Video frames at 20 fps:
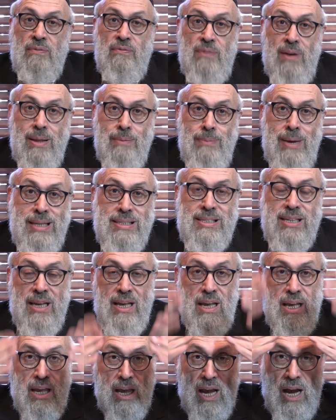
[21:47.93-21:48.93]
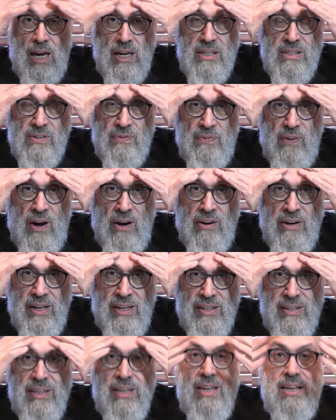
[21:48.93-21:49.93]
from al metzach, on his
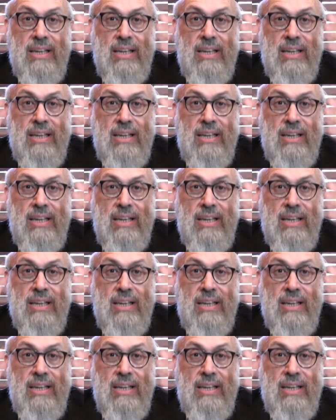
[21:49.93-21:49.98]
forehead.